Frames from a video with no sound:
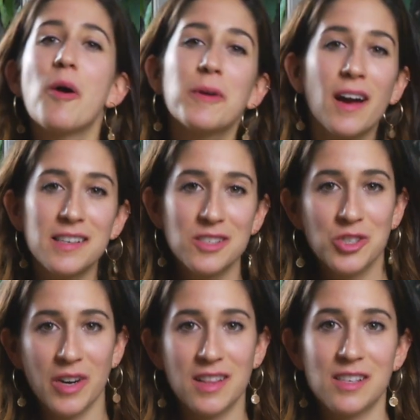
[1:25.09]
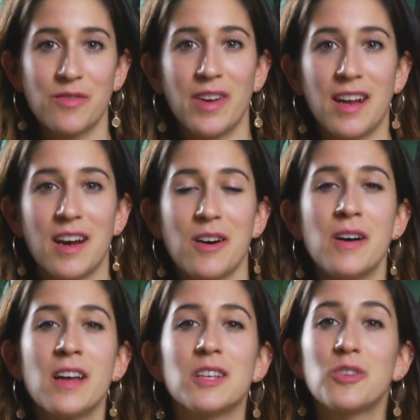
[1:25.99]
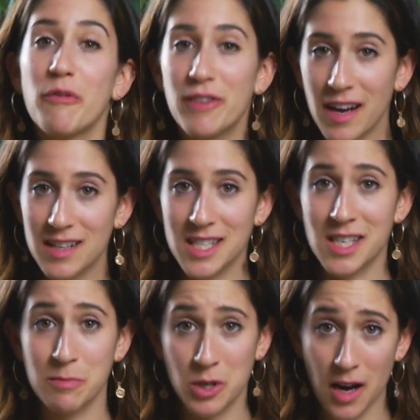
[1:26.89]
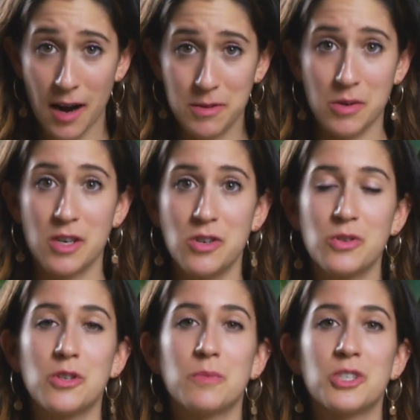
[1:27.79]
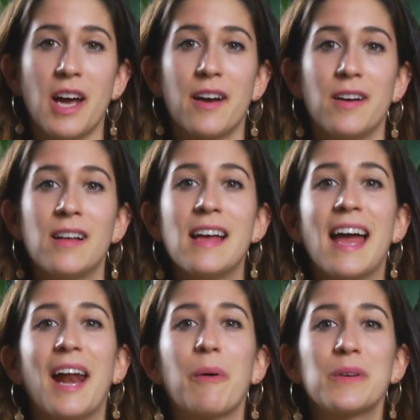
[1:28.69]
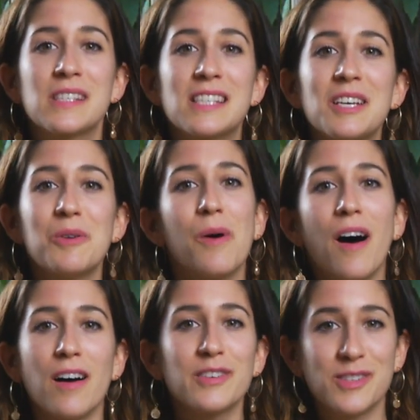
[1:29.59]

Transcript: I hope you guys enjoyed this video. Don't forget to subscribe to our YouTube channel, and I will see you all